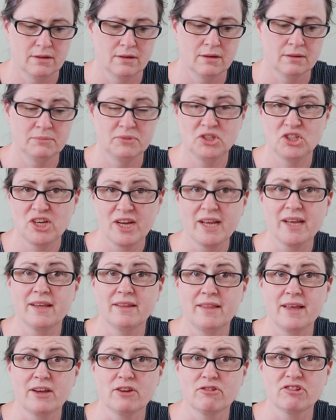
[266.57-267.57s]
"I'm checking
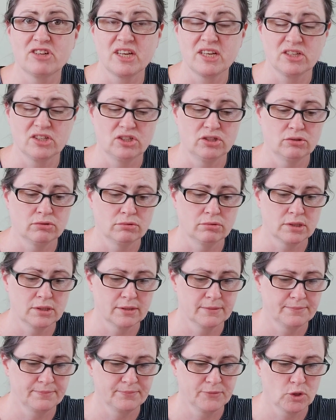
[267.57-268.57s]
their
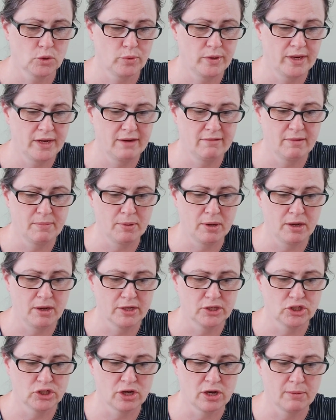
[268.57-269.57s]
credentials," Queenie
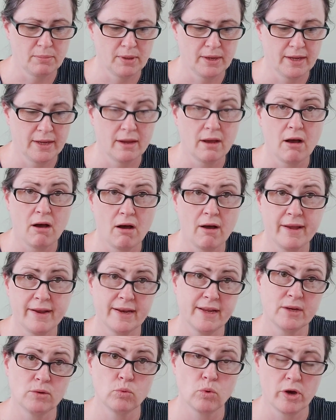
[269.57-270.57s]
replied sharply. "I
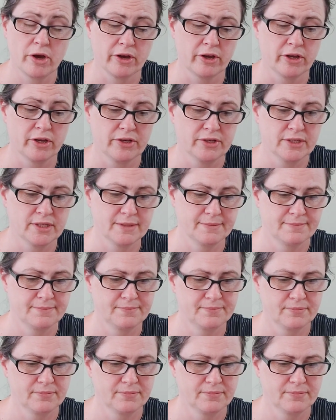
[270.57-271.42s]
need workers.